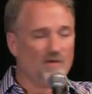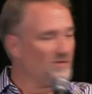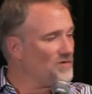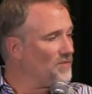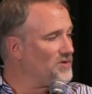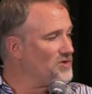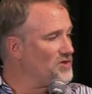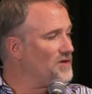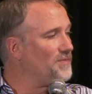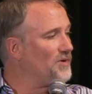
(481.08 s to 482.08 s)
so much
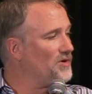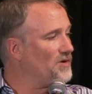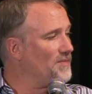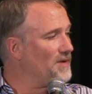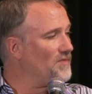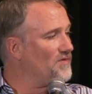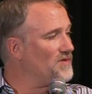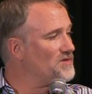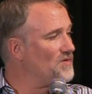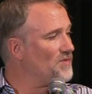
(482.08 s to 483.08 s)
cheaper. You can make
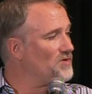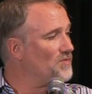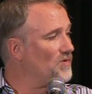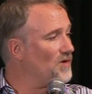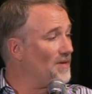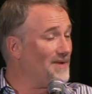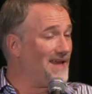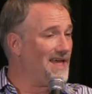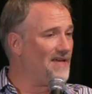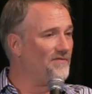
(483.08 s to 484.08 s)
movies so much more. I
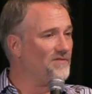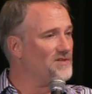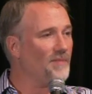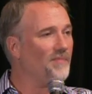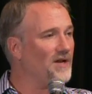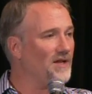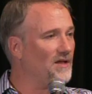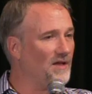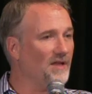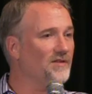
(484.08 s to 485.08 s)
mean, somebody
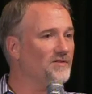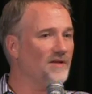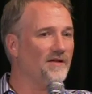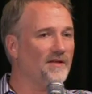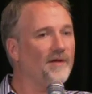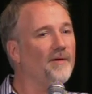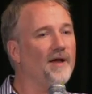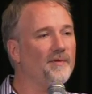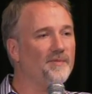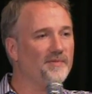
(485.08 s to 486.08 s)
in this,
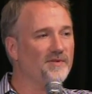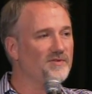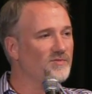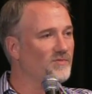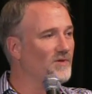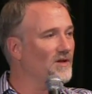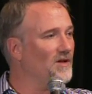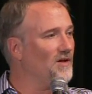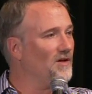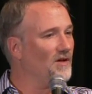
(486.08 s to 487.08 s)
how many people in this
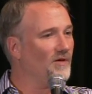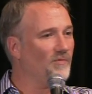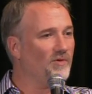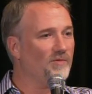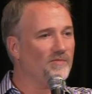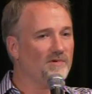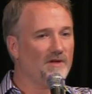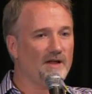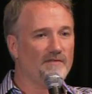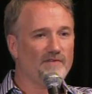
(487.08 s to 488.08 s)
room
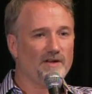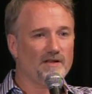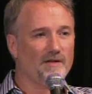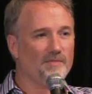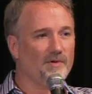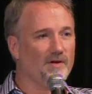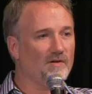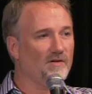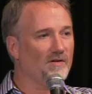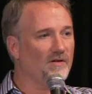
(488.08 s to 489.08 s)
have Final Cut Pro?
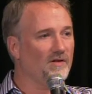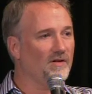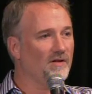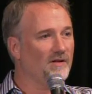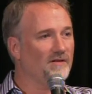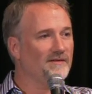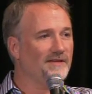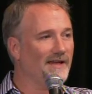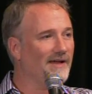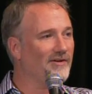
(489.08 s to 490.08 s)

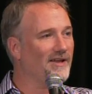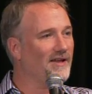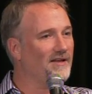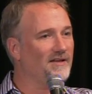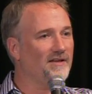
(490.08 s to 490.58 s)
Yeah, okay.